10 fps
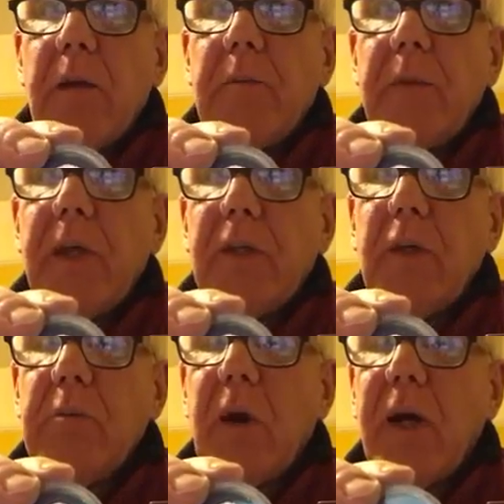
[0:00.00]
Me and
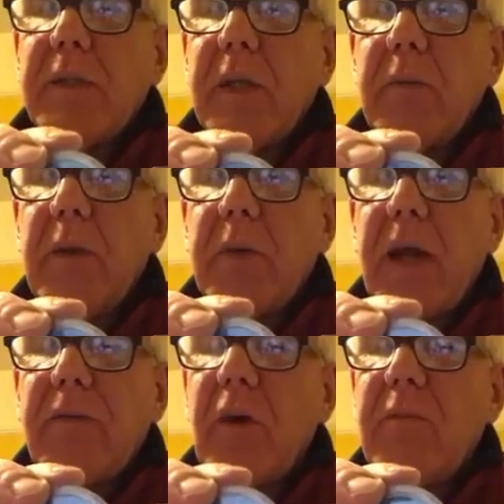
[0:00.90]
you, Mighty, we would
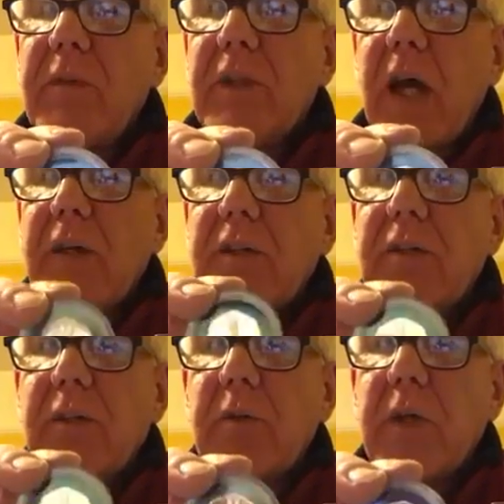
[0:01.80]
have
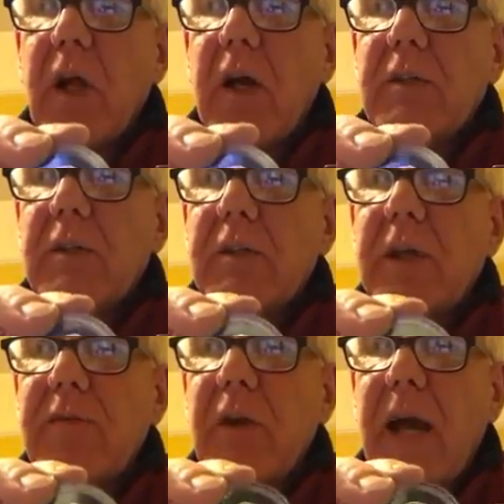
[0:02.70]
conversations that would last
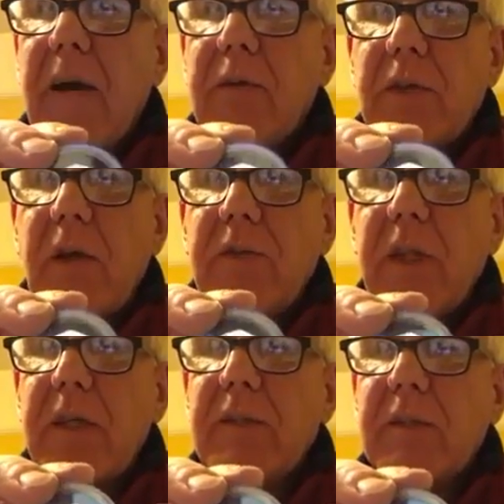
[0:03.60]
several hours over
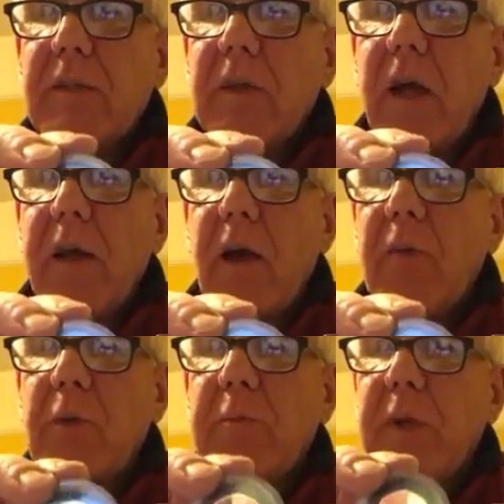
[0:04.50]
this, and I
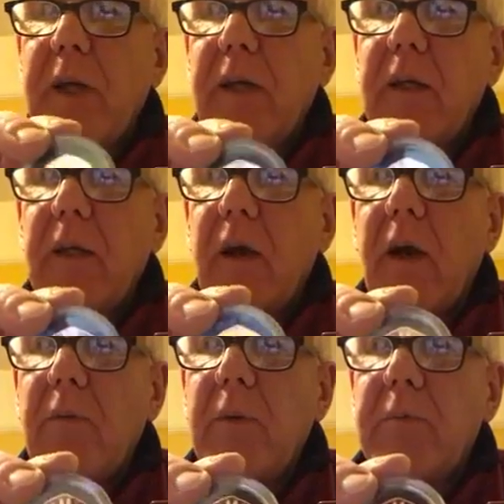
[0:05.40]
would be
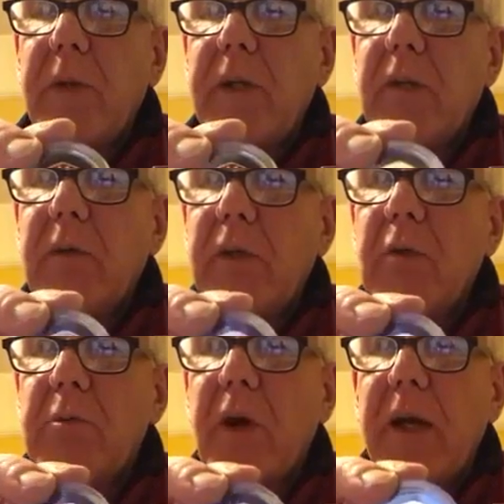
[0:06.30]
doing
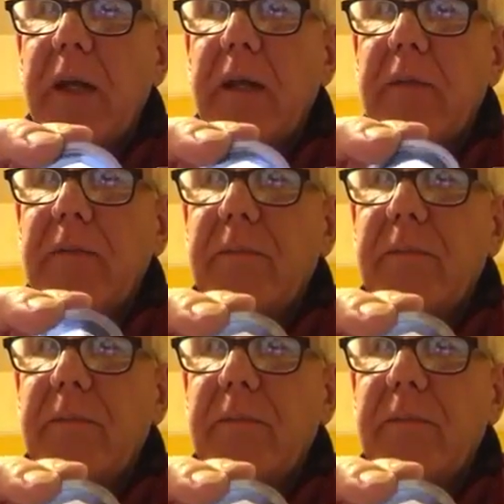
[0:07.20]
your brain in.